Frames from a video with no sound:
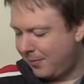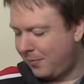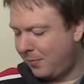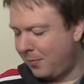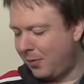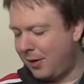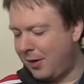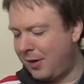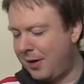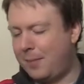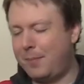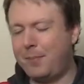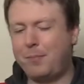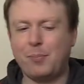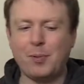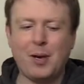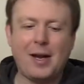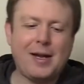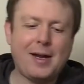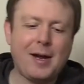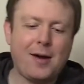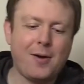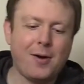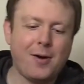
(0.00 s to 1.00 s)
we're going to
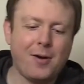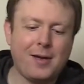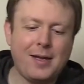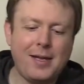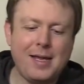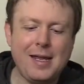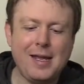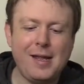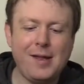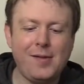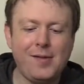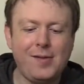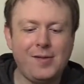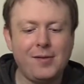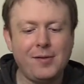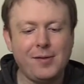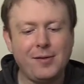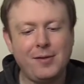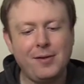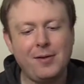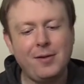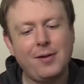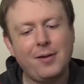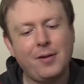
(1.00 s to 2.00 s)
break out our keys,
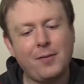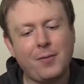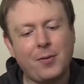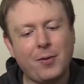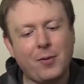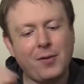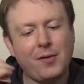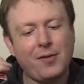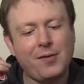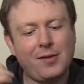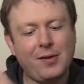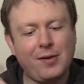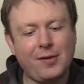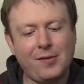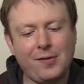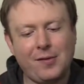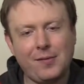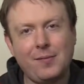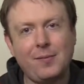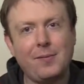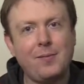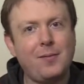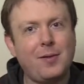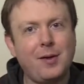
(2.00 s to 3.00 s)
of course,
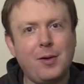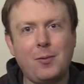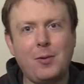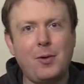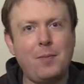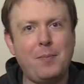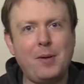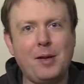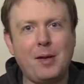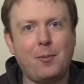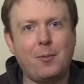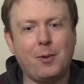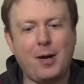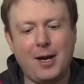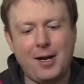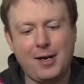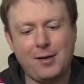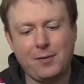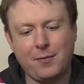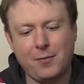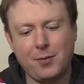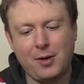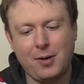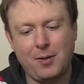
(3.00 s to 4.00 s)
because it wouldn't be a Ryan
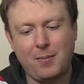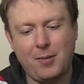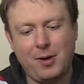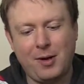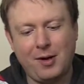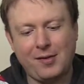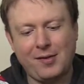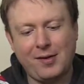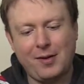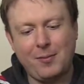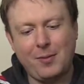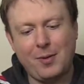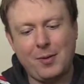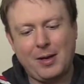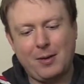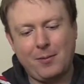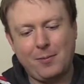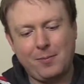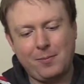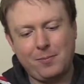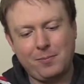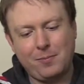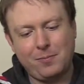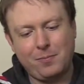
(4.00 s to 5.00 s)
Turford unboxing
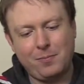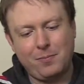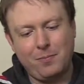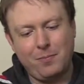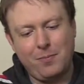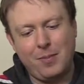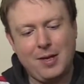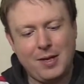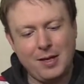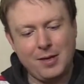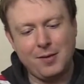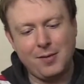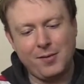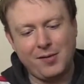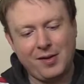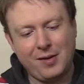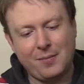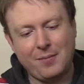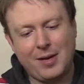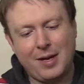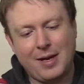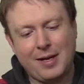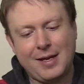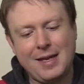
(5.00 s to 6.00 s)
without me
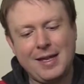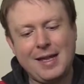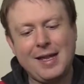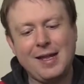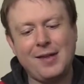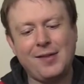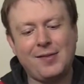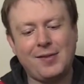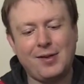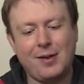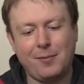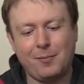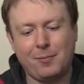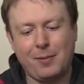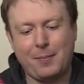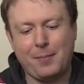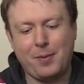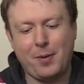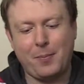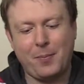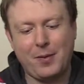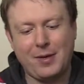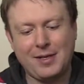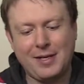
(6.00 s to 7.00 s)
using my keys to rip
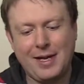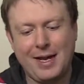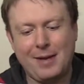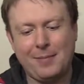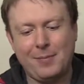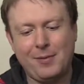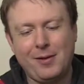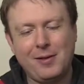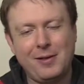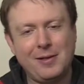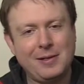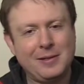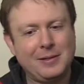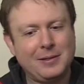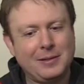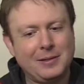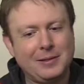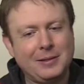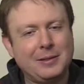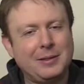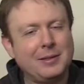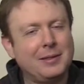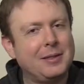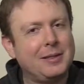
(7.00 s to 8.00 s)
open tape.
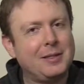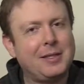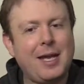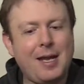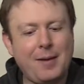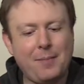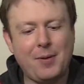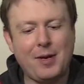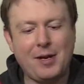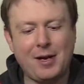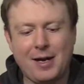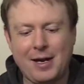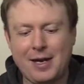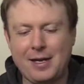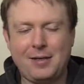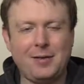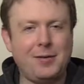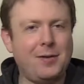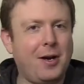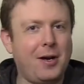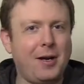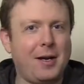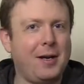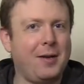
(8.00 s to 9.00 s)
Tape and I
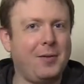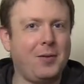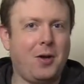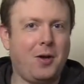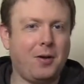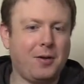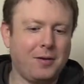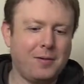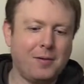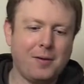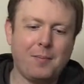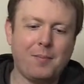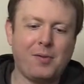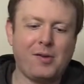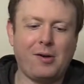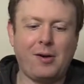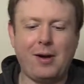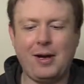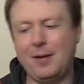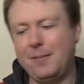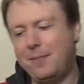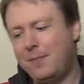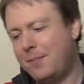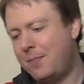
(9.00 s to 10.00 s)
do not get along. I'm
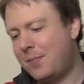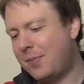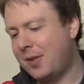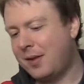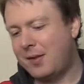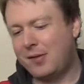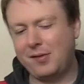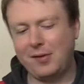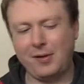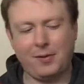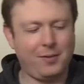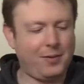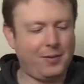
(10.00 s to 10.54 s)
sorry. So